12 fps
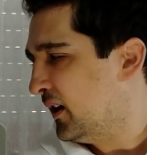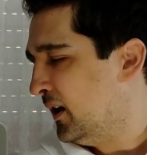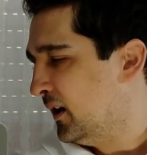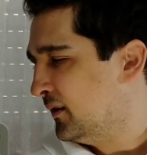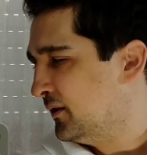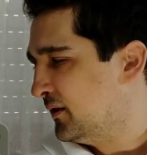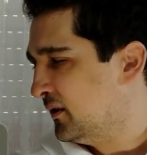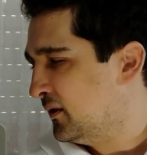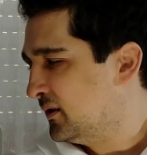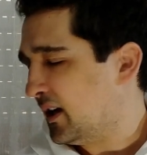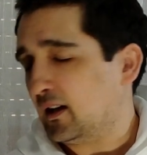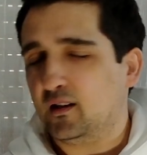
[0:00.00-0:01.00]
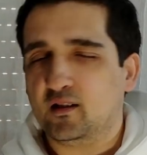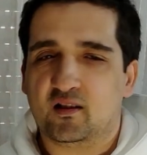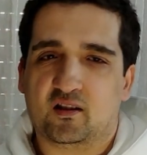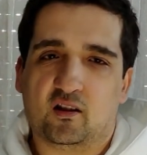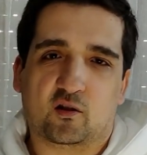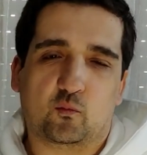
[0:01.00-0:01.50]
and yeah, it is
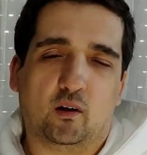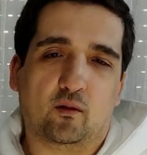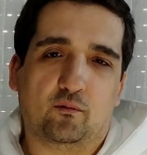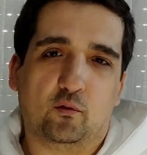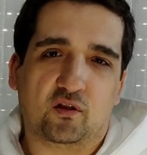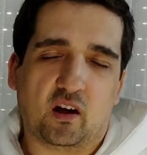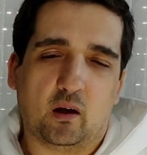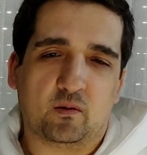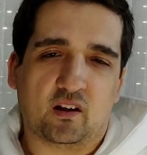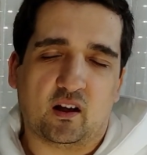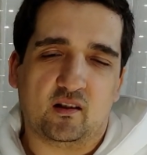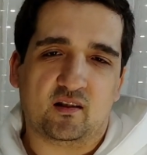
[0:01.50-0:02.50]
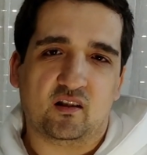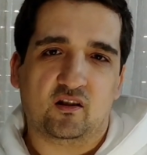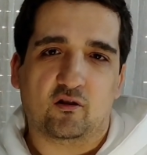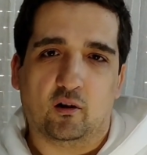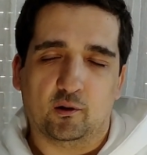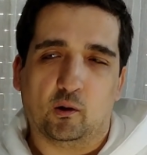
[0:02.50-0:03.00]
just one of those games that is
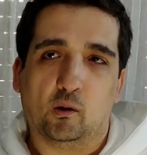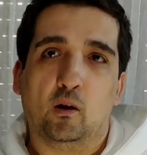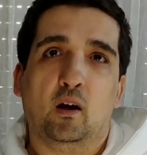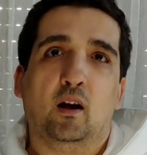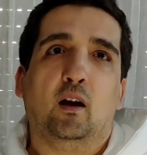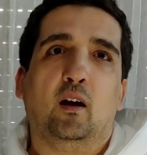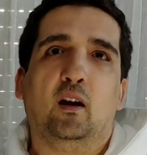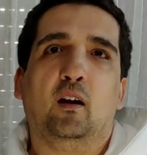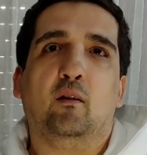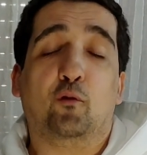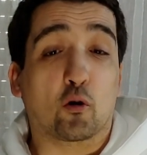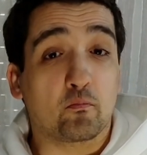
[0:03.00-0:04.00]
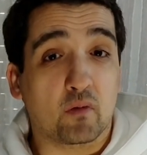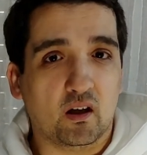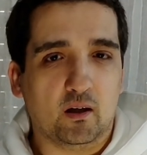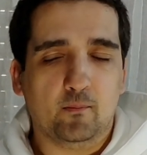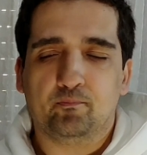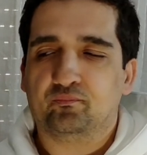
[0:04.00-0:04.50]
eternal for
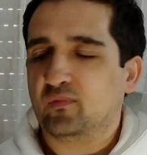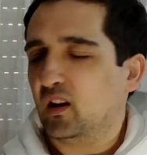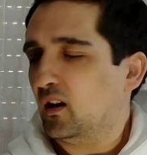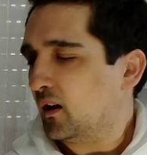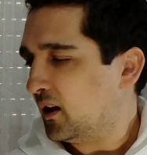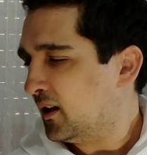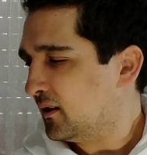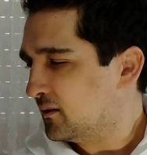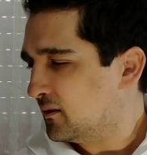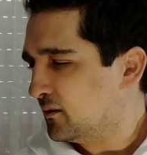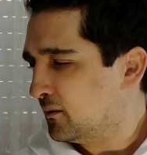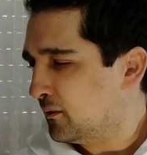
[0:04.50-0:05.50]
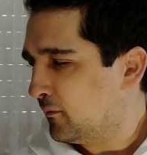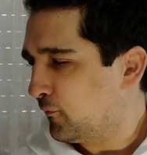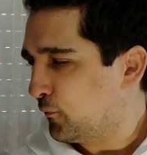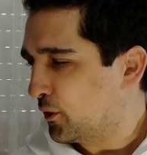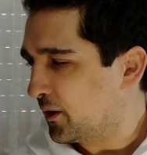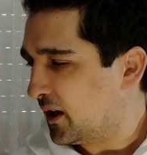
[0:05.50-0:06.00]
me, and
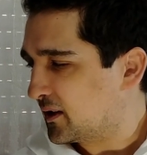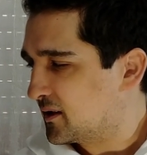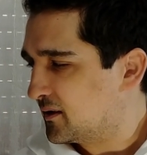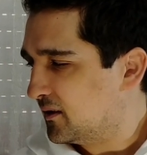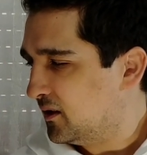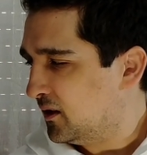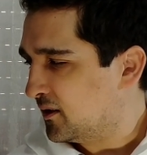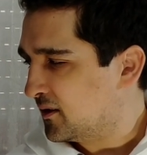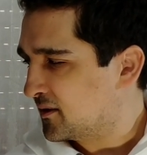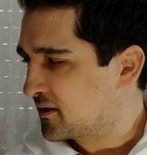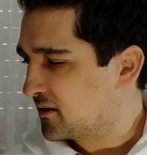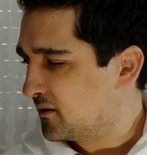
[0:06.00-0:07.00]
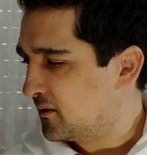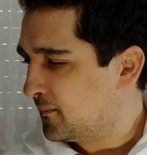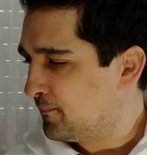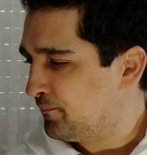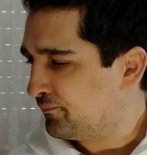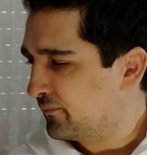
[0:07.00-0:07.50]
for that it is
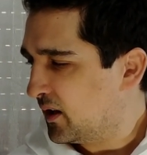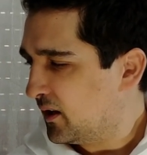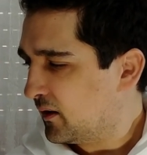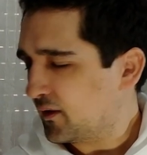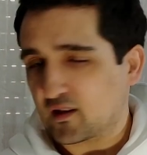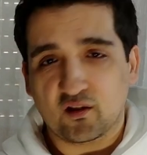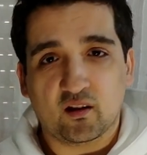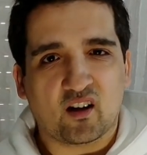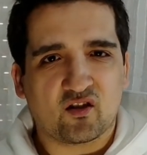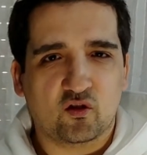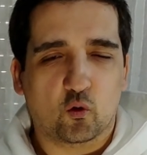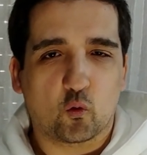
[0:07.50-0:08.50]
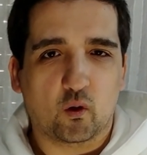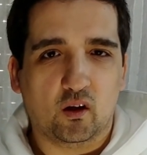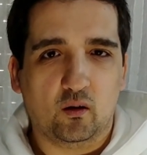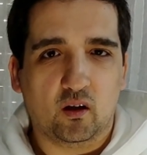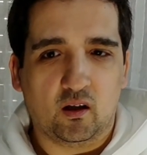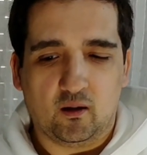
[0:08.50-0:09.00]
there's no
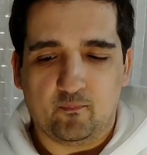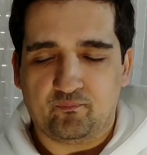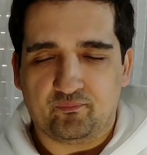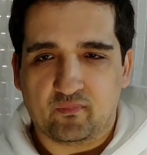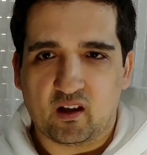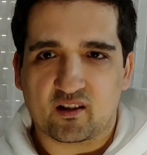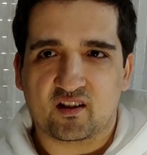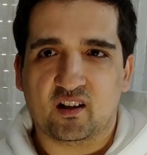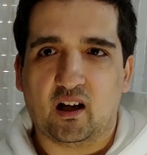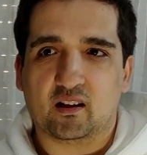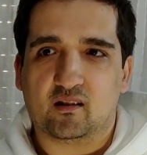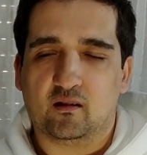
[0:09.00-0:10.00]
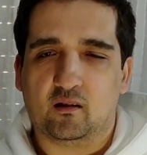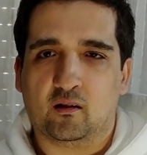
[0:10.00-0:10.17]
really, there's not